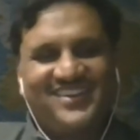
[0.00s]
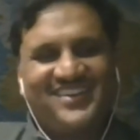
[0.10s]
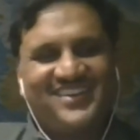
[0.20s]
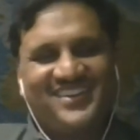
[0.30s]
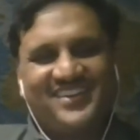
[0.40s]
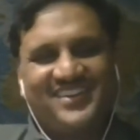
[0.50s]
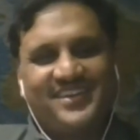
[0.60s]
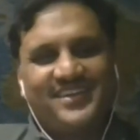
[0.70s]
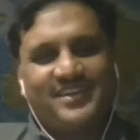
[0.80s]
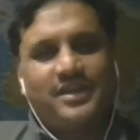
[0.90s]

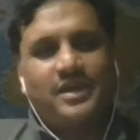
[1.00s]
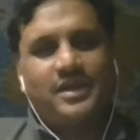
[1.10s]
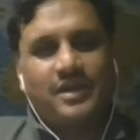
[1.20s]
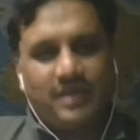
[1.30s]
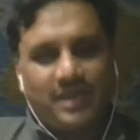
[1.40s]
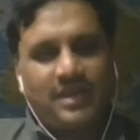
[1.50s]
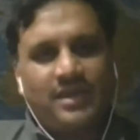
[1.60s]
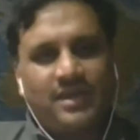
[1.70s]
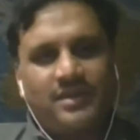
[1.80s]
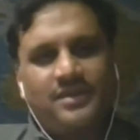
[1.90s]

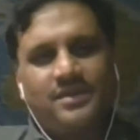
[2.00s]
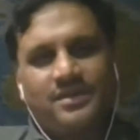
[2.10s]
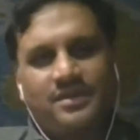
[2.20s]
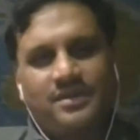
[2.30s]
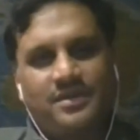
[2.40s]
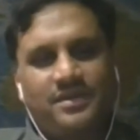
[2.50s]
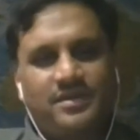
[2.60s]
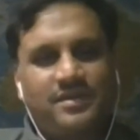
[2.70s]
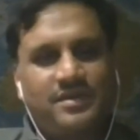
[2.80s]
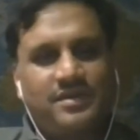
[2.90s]

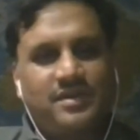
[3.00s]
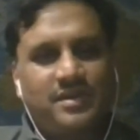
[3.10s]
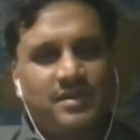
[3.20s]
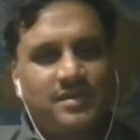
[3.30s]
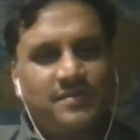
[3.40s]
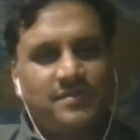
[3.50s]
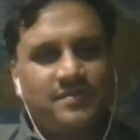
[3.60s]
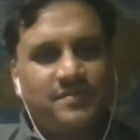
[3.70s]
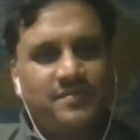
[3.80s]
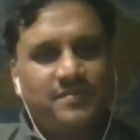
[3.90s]

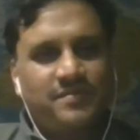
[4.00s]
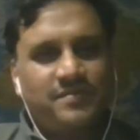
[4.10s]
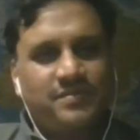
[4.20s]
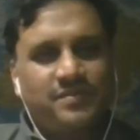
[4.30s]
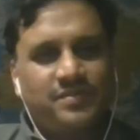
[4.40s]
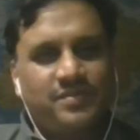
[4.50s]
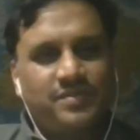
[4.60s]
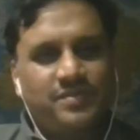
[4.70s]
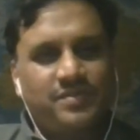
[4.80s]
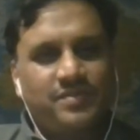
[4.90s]

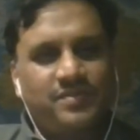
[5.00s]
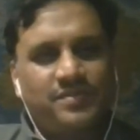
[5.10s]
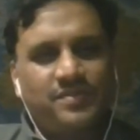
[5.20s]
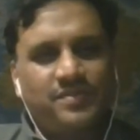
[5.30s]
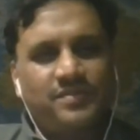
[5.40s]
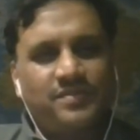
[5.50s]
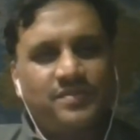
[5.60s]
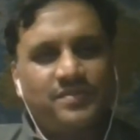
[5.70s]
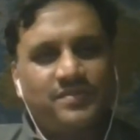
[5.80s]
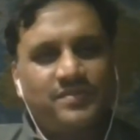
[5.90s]

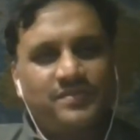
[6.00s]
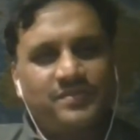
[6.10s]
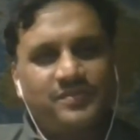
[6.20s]
This person isn't speaking.